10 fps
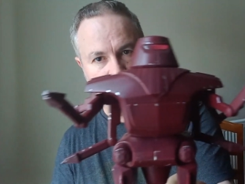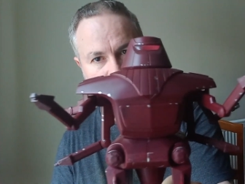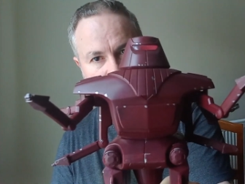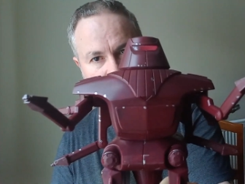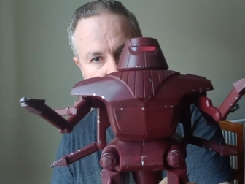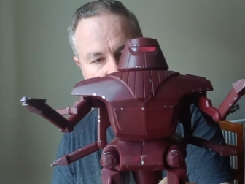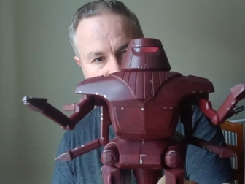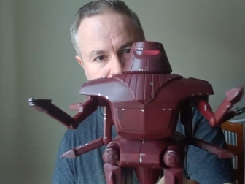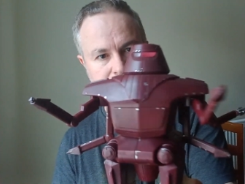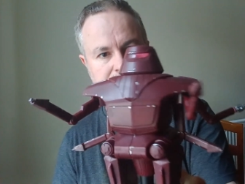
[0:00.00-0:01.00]
vastly
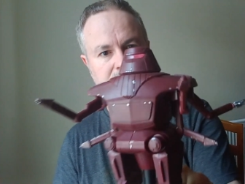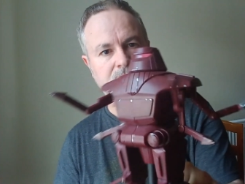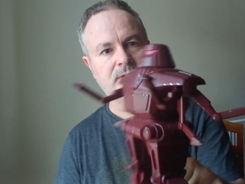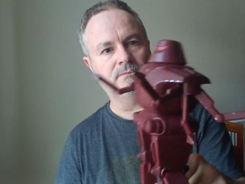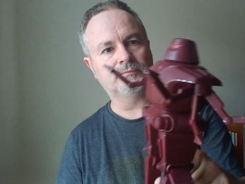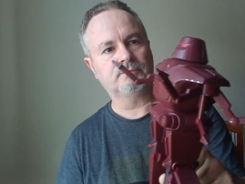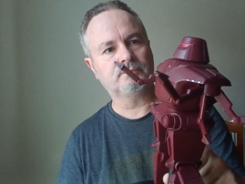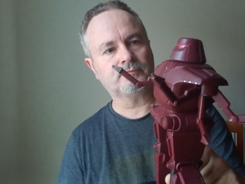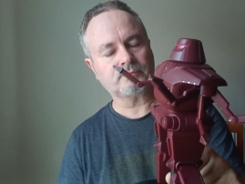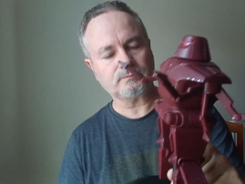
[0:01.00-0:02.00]
superior.
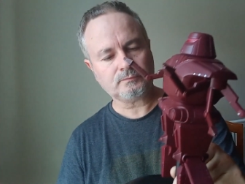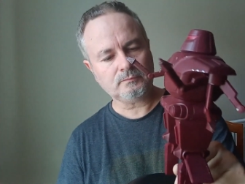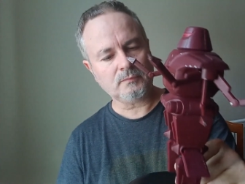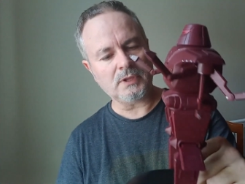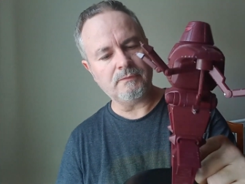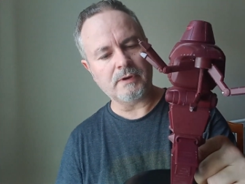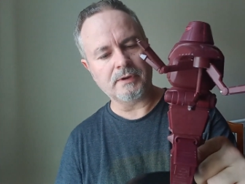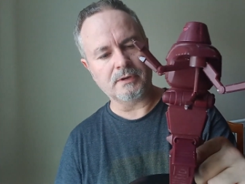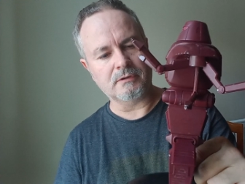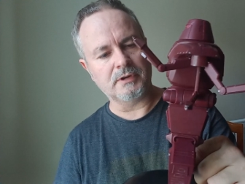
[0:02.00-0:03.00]
Very
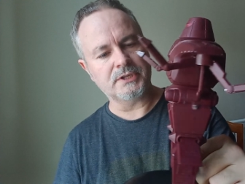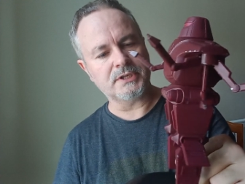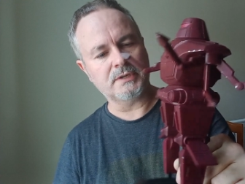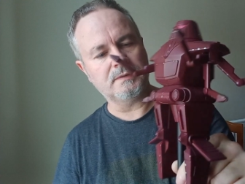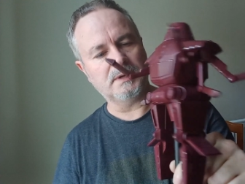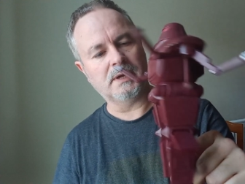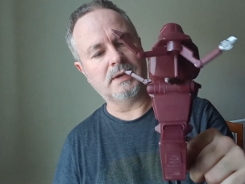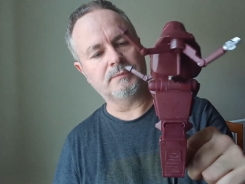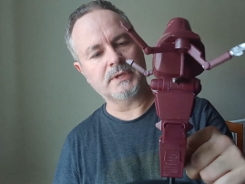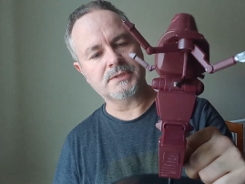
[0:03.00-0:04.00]
good creature.
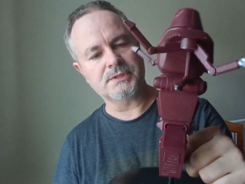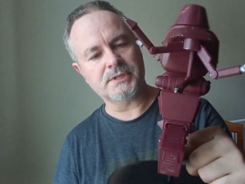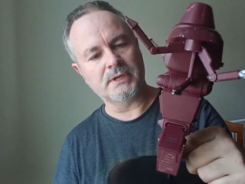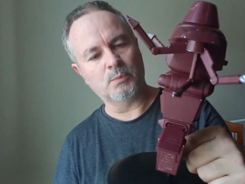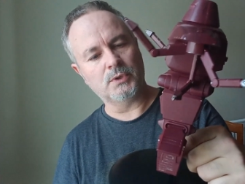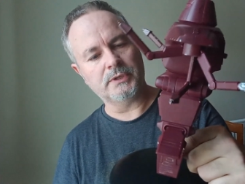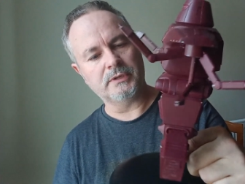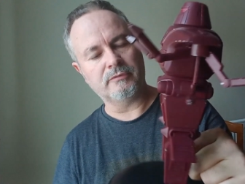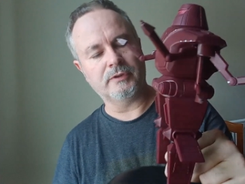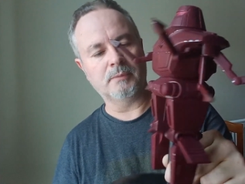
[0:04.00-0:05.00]
Doesn't say a word in
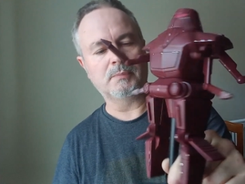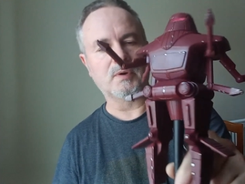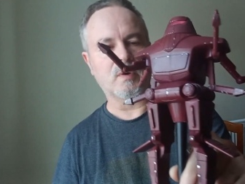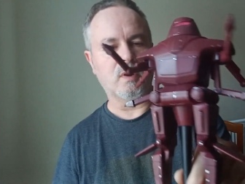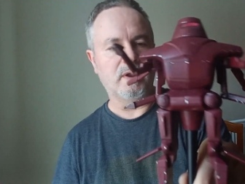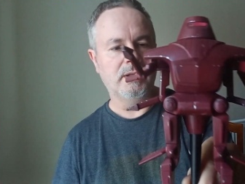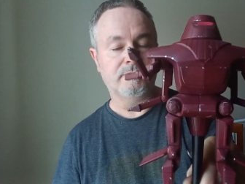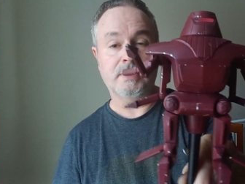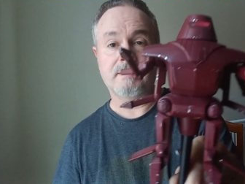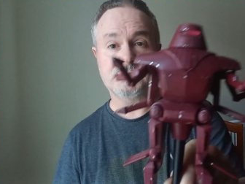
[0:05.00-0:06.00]
the film. If
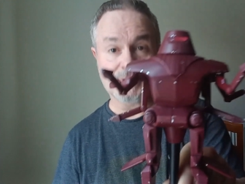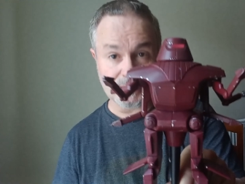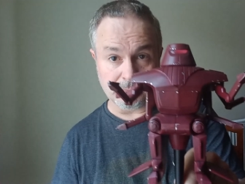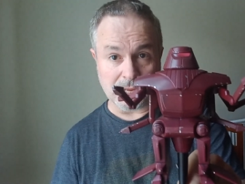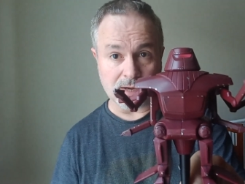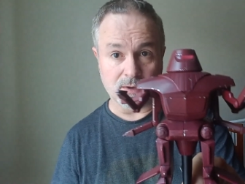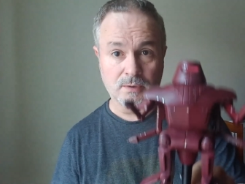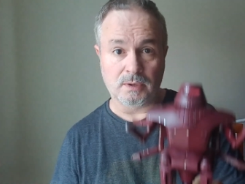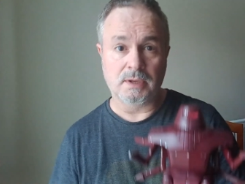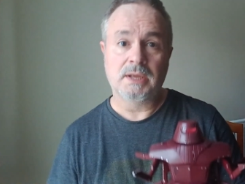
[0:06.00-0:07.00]
you haven't seen the black hole,